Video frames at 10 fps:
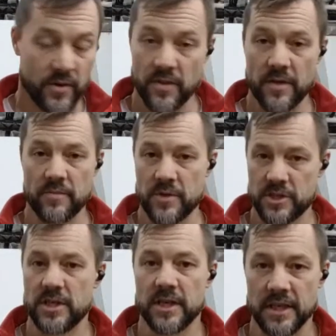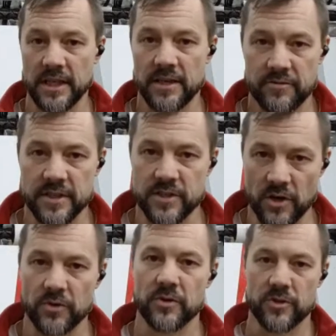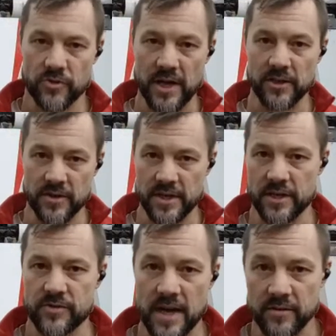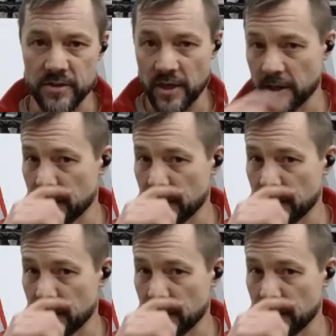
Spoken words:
The machine can lift its own trailer that it travels on.